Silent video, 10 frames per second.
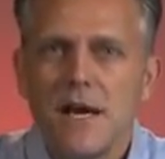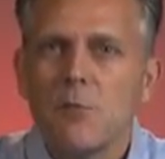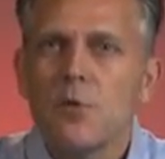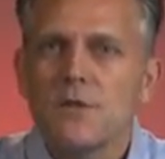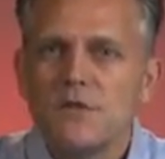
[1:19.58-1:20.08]

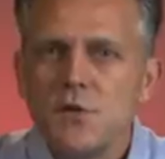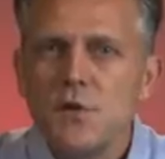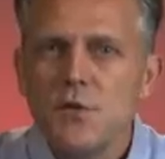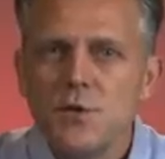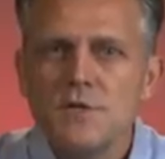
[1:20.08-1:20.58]
More than
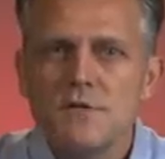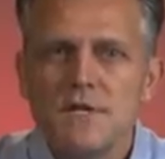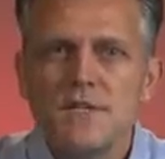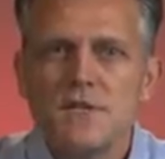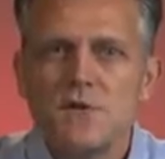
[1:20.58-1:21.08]
two-thirds of
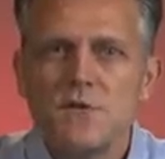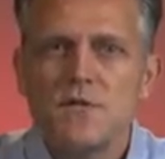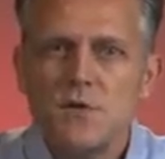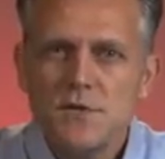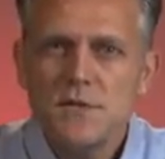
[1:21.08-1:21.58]
these
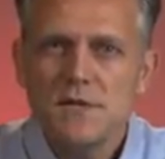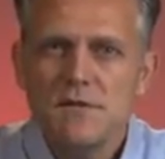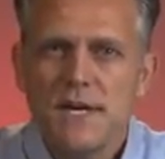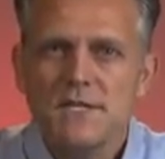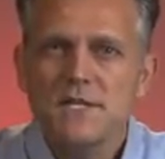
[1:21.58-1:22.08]
students use the
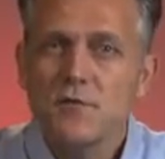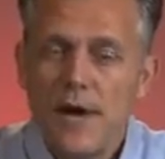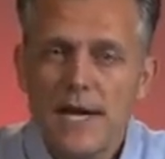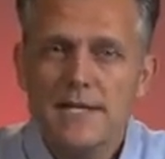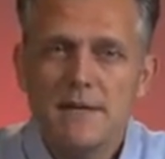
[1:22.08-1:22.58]
devices for
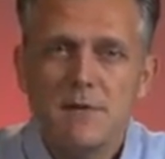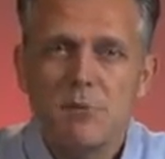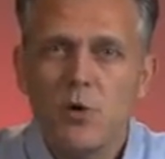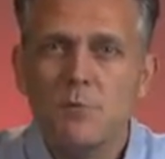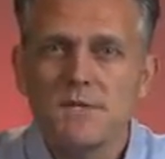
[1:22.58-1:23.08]
academic
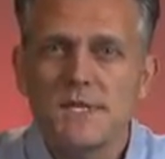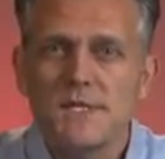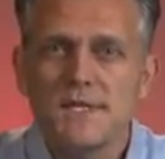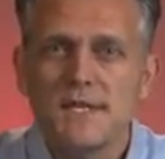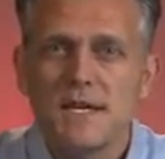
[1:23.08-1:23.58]

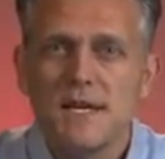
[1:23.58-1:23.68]
purposes.